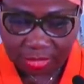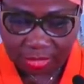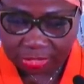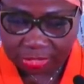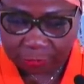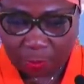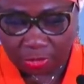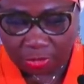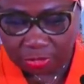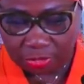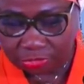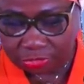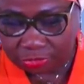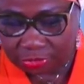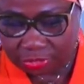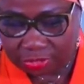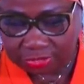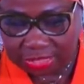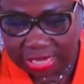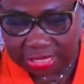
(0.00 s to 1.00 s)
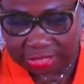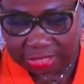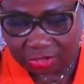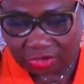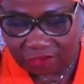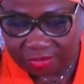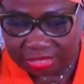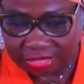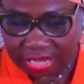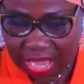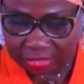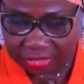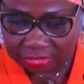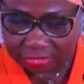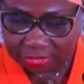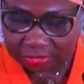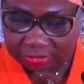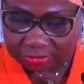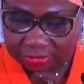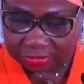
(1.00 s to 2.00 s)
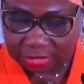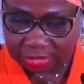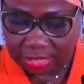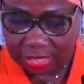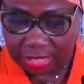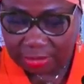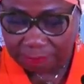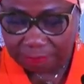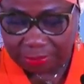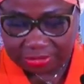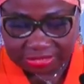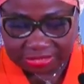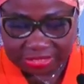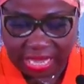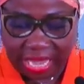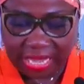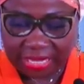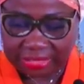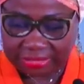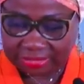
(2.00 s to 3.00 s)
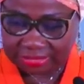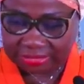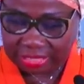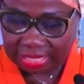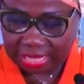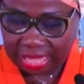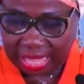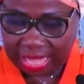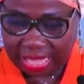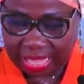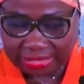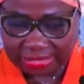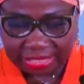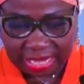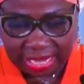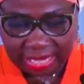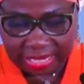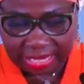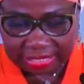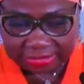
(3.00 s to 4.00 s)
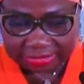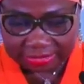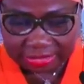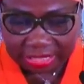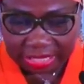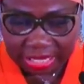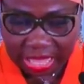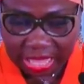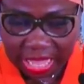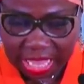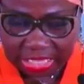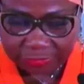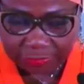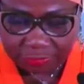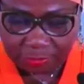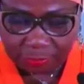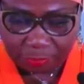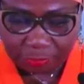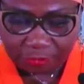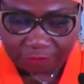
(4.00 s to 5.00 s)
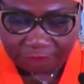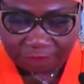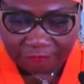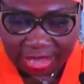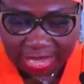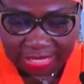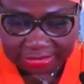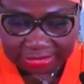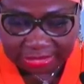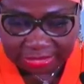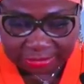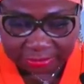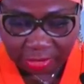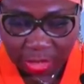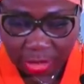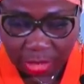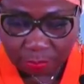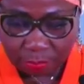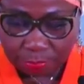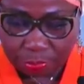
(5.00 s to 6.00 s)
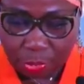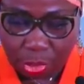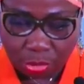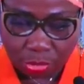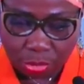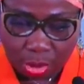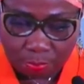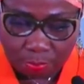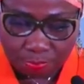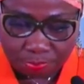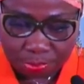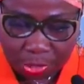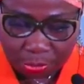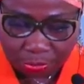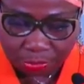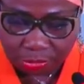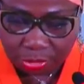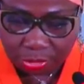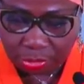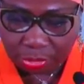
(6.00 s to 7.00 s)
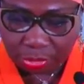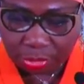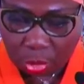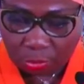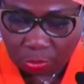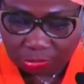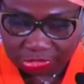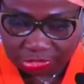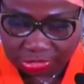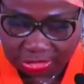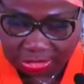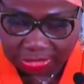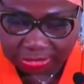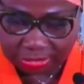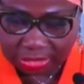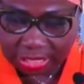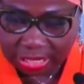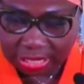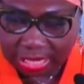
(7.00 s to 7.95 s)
sponsors, and government actors. Besides, NDIS has been providing pro bono coaching